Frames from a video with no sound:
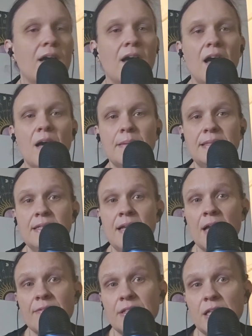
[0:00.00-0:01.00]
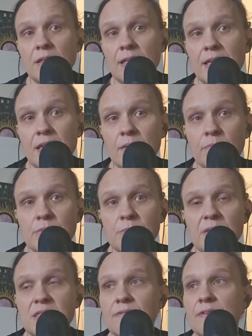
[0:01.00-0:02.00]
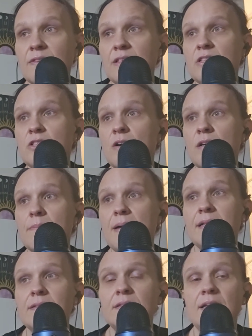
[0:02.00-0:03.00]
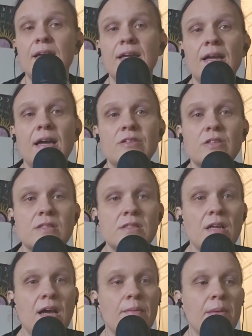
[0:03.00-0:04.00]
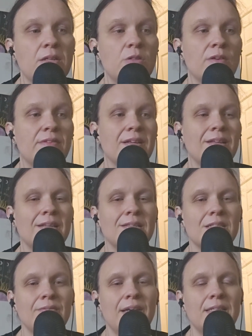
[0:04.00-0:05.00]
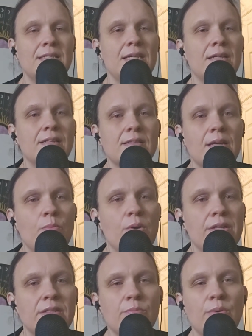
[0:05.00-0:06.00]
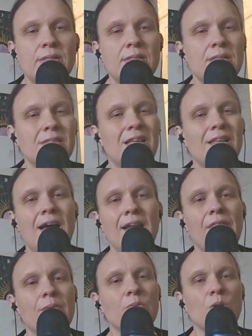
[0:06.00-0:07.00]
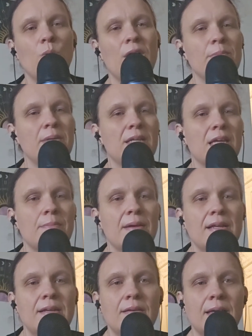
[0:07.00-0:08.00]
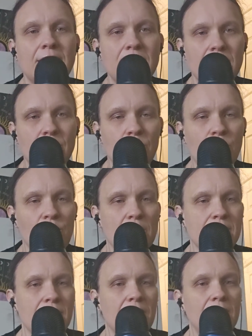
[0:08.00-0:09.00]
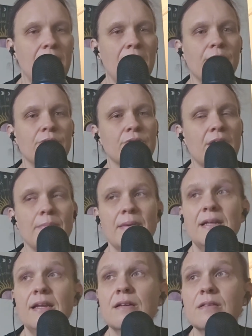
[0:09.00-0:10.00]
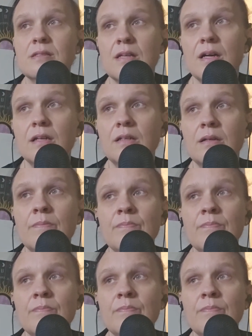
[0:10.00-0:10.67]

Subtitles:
I didn't have any like specific thing to talk about today. I do have like a list of ideas I wanted. A lot of them require me to get my press on nails or get my nails done.